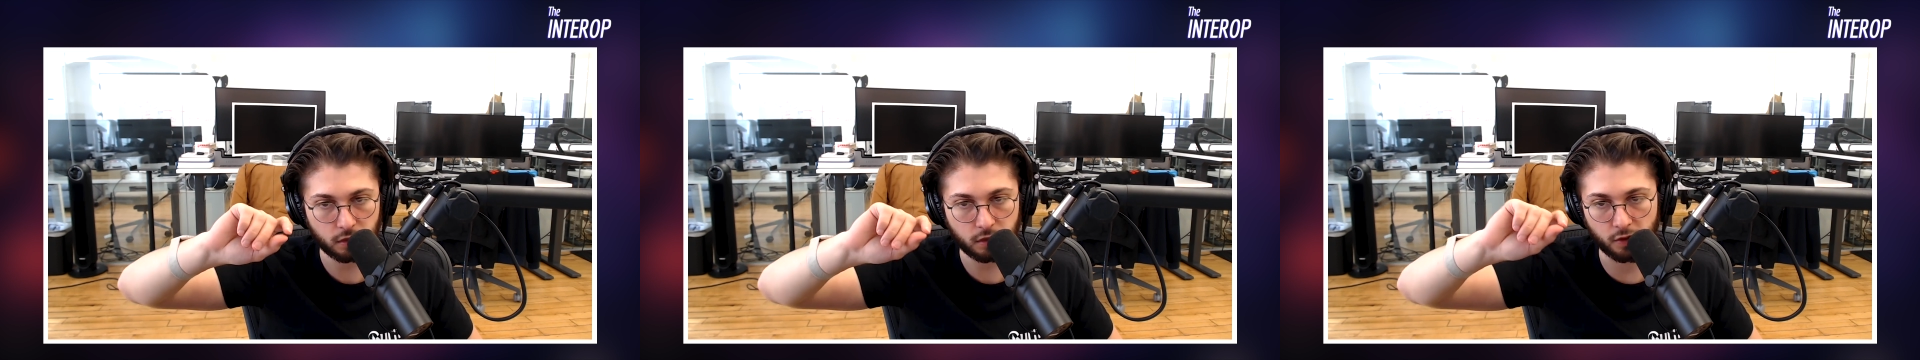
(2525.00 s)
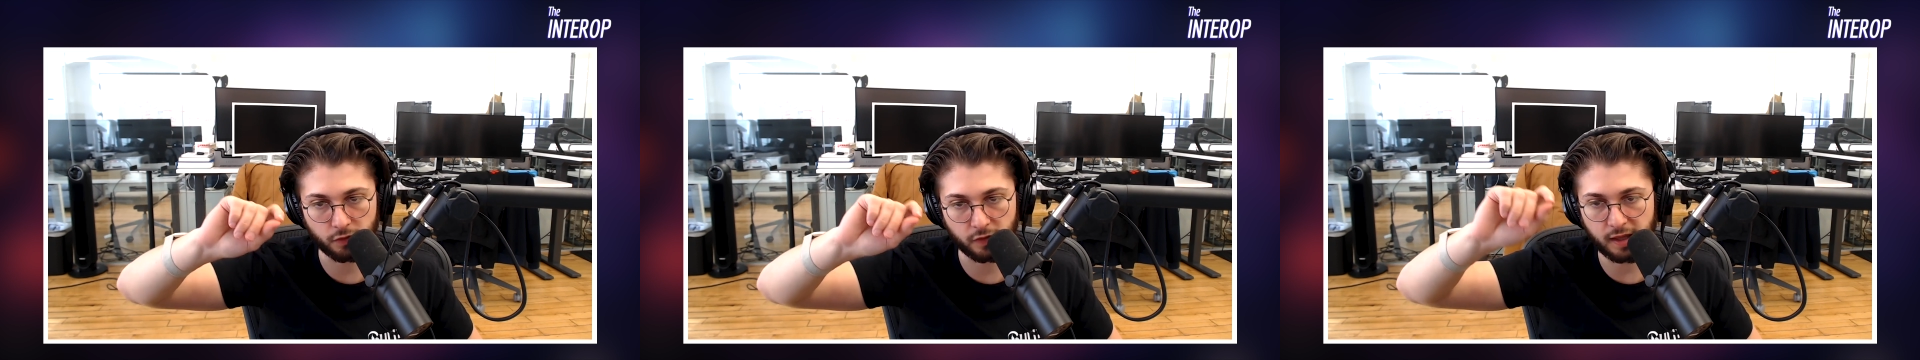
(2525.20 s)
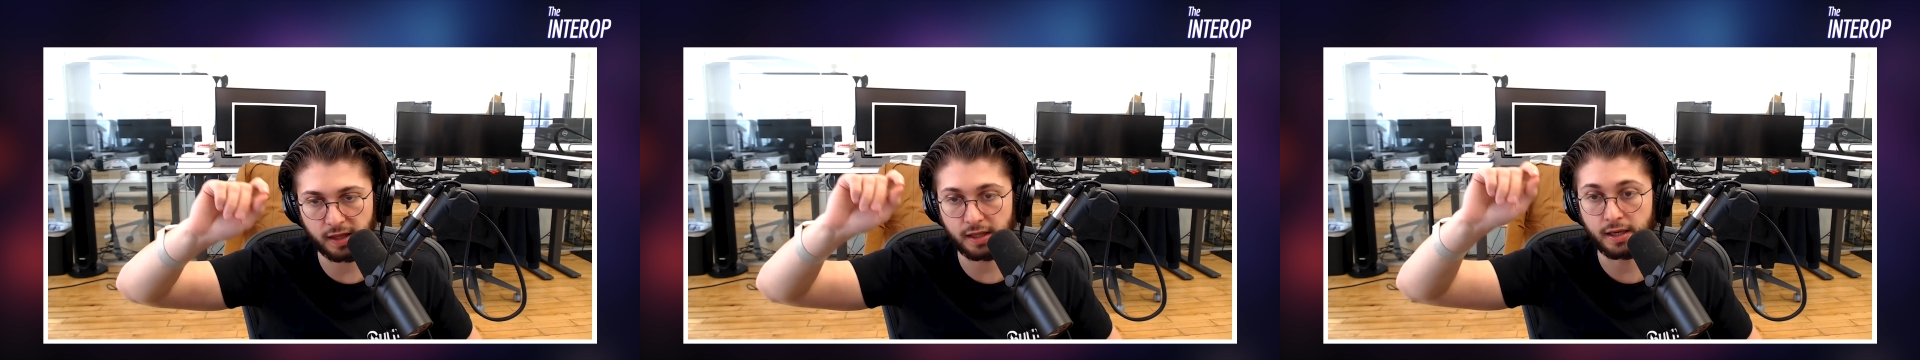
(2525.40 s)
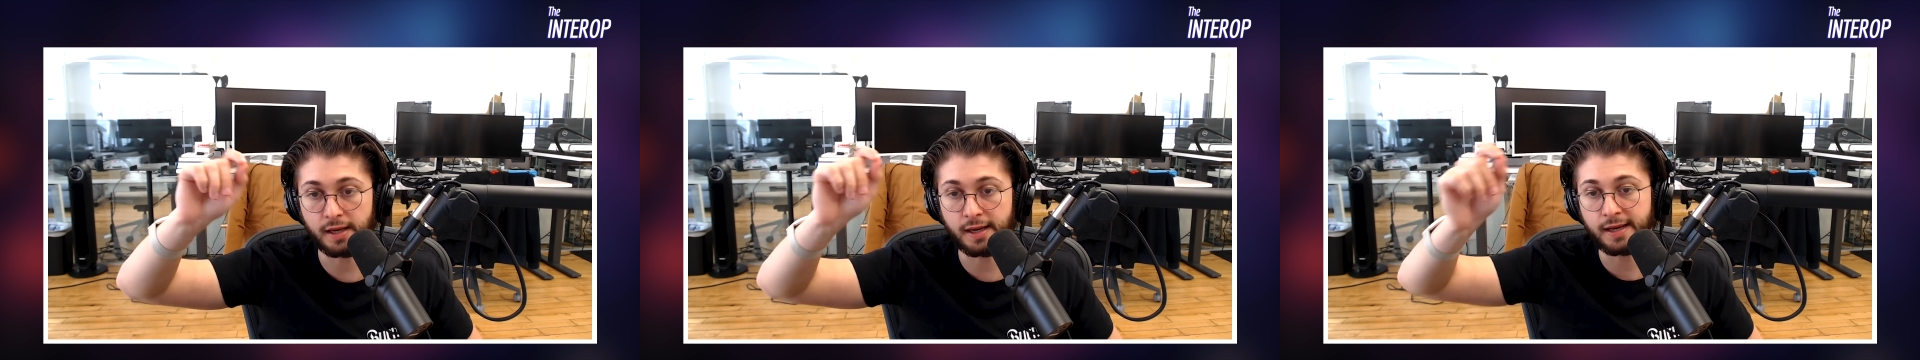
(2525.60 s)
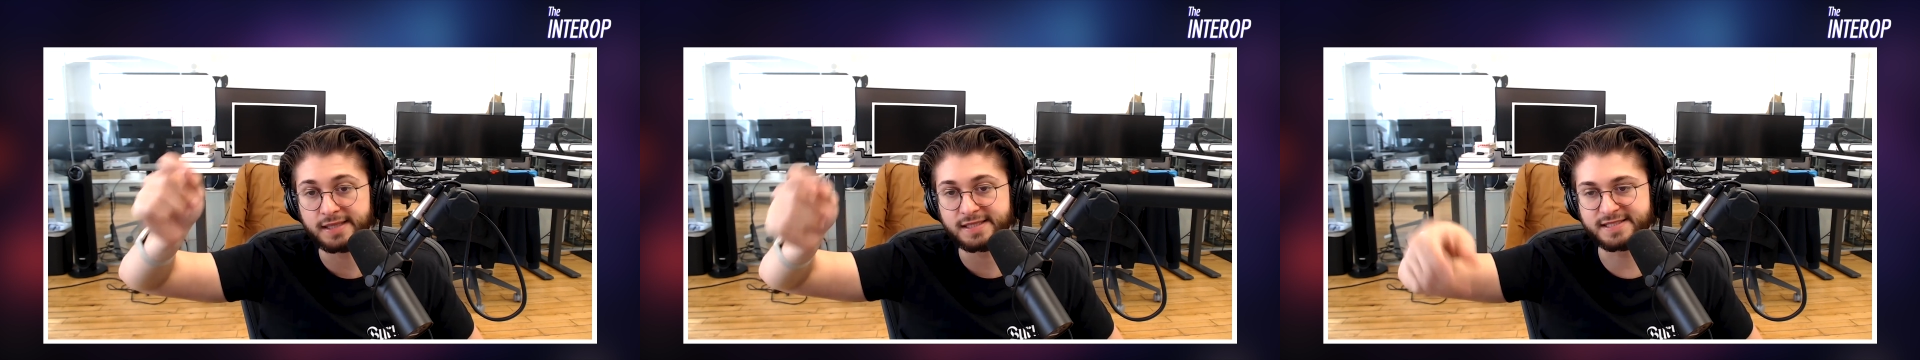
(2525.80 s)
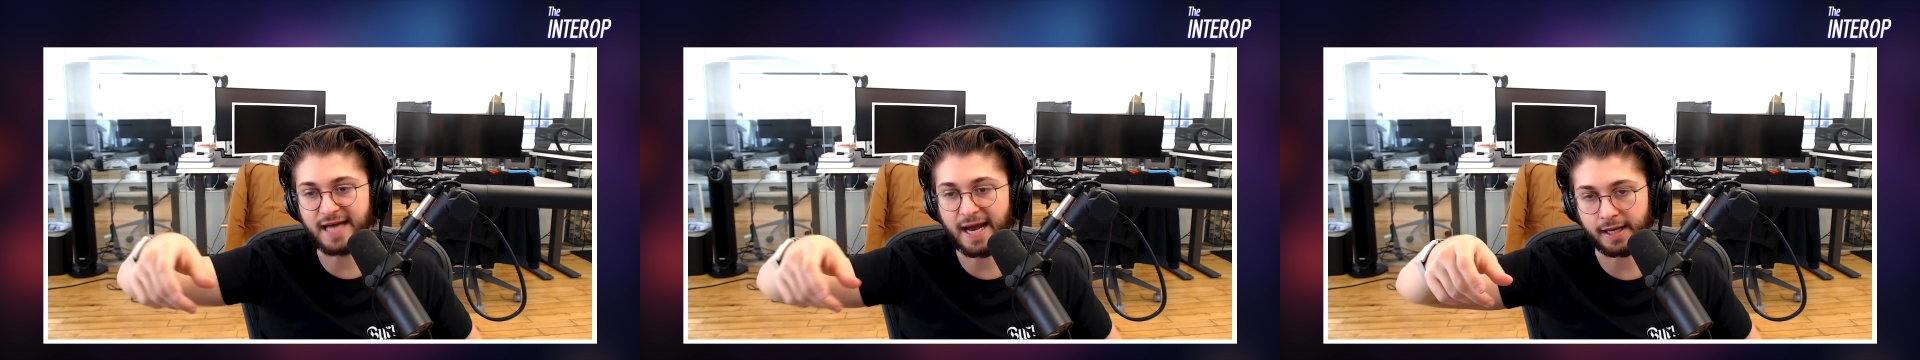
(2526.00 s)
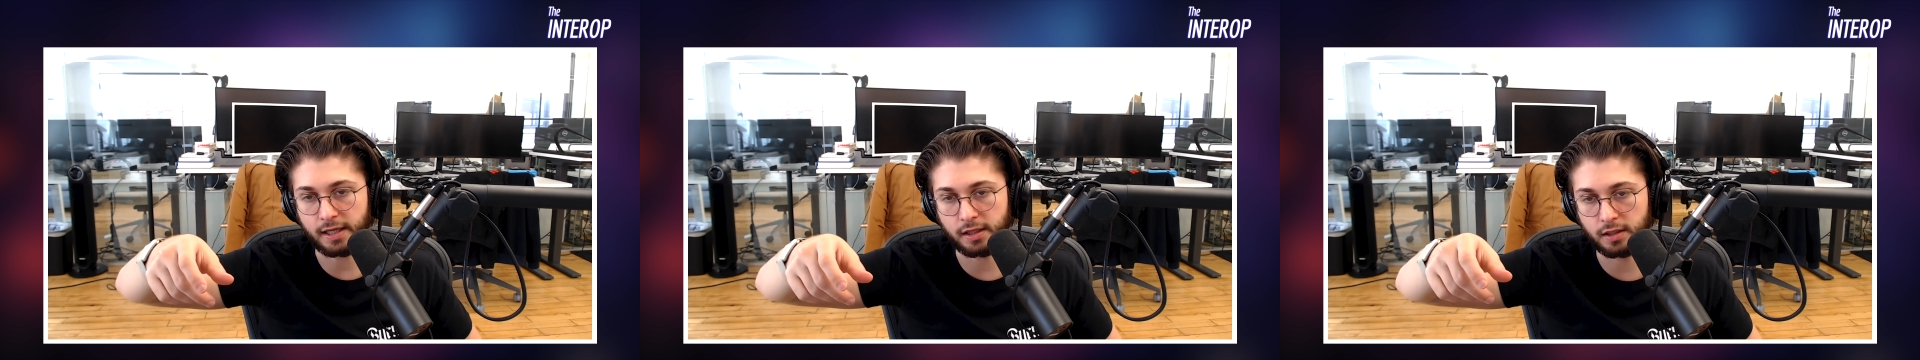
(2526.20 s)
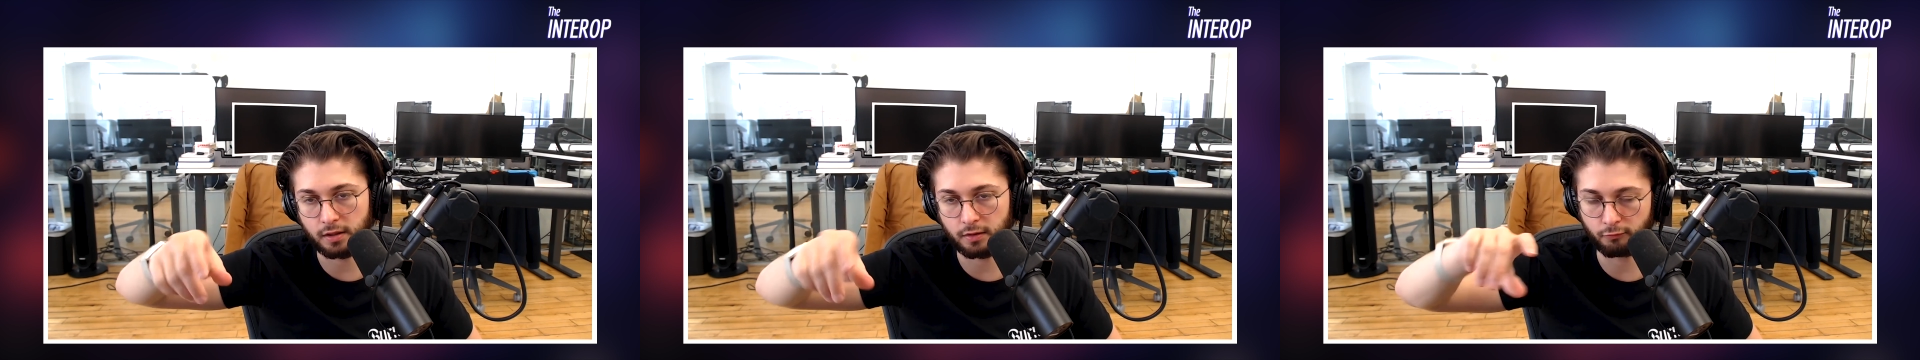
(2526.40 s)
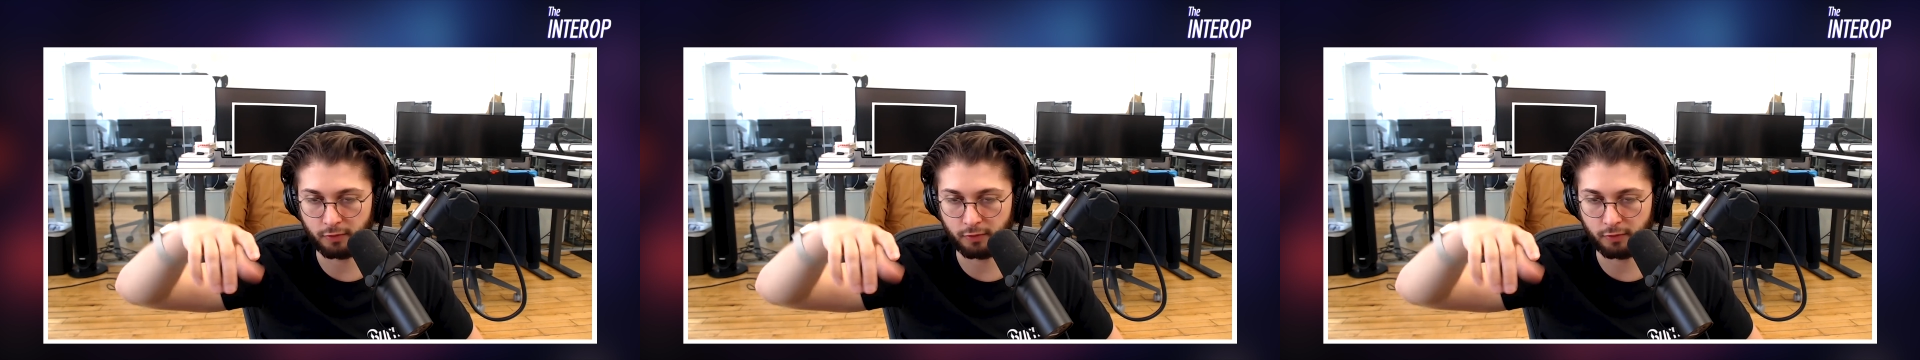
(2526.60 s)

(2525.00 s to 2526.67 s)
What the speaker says: The second